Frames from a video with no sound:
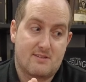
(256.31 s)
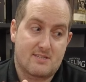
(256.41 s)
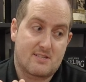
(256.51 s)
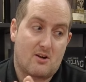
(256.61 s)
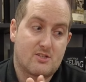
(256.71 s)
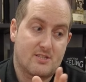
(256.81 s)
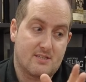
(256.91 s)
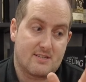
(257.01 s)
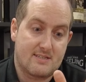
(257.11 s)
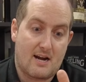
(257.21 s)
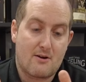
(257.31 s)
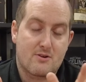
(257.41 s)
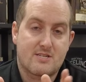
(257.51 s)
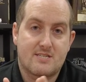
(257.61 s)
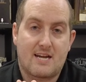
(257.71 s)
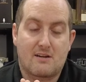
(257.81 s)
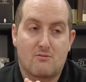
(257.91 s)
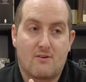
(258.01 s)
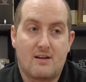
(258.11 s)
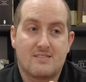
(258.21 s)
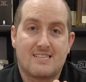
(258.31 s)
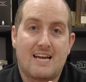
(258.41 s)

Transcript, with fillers: the Scotch and the Irish technophiles,